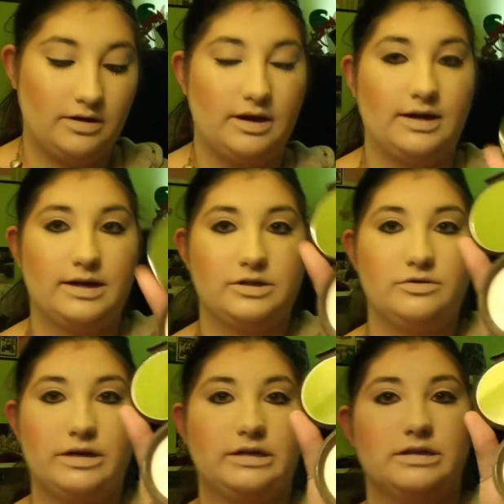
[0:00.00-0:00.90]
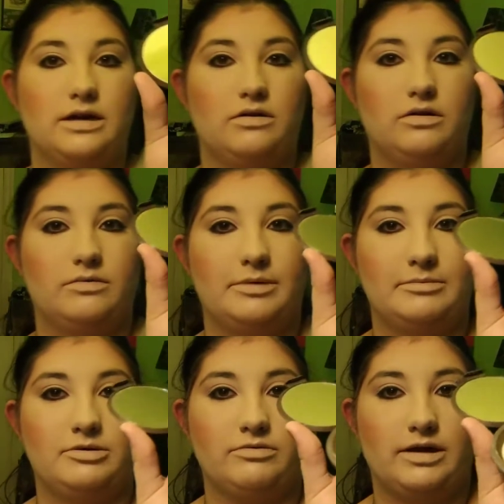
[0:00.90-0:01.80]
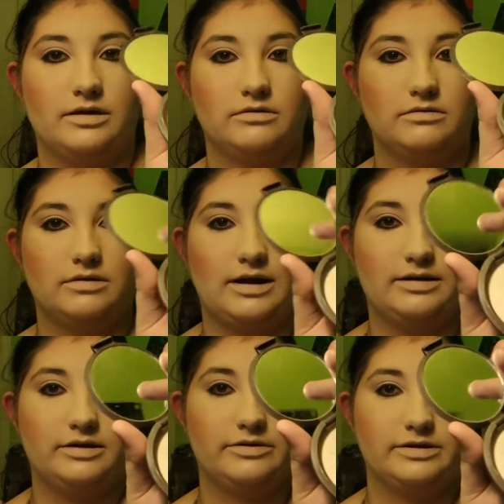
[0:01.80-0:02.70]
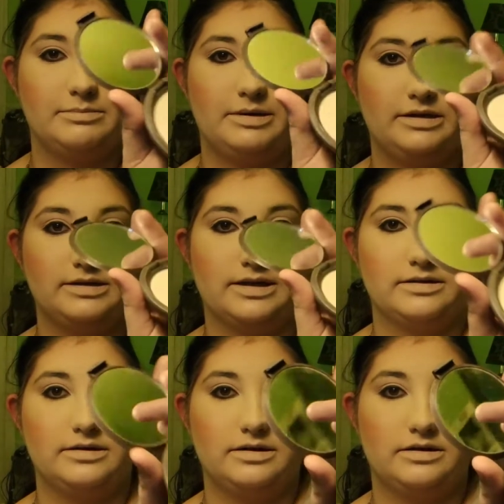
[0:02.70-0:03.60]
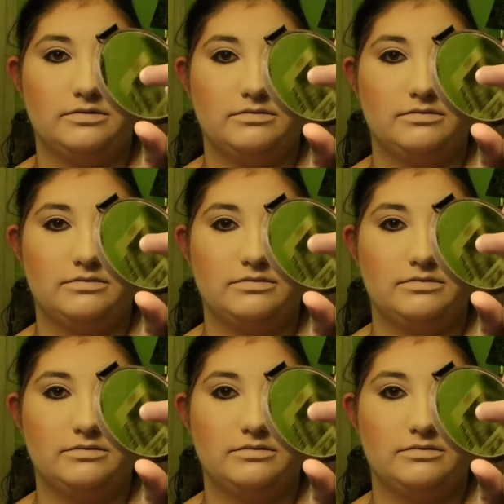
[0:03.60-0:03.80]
And as you can tell, oh, maybe you can't. There is a big dent in it.